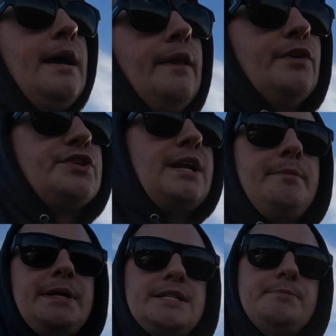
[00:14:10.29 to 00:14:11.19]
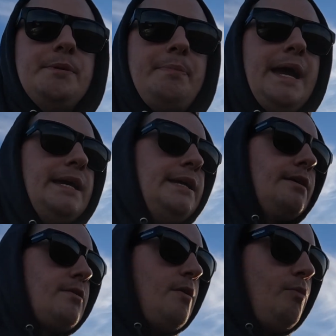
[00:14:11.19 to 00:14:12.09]
And there's going to be some debate
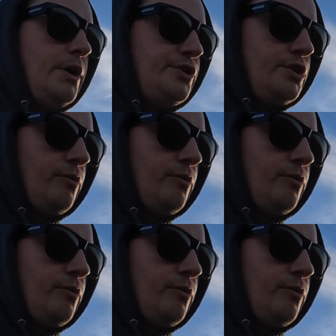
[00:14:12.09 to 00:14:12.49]
here on what you should